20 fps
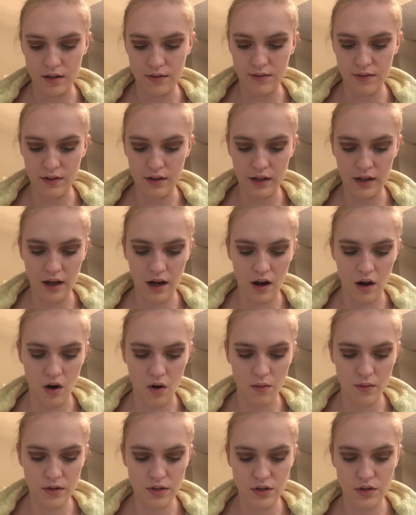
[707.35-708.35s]
I feel like I
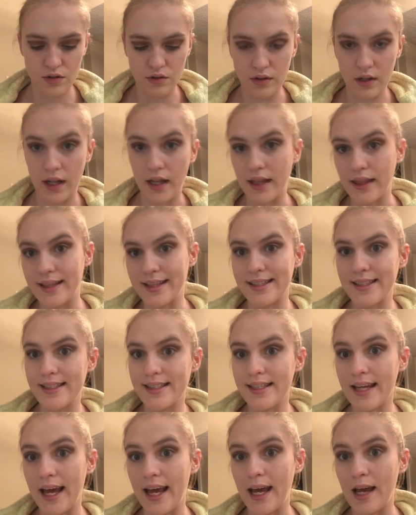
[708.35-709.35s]
always do like the
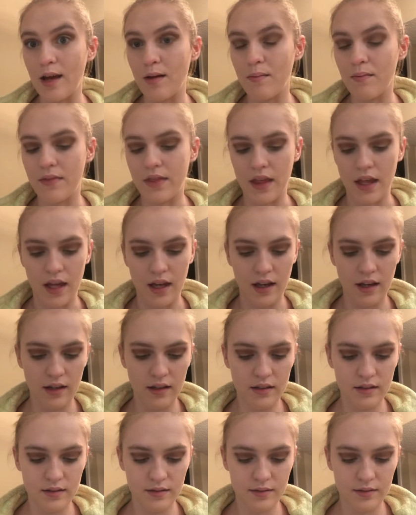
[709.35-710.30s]
same thing.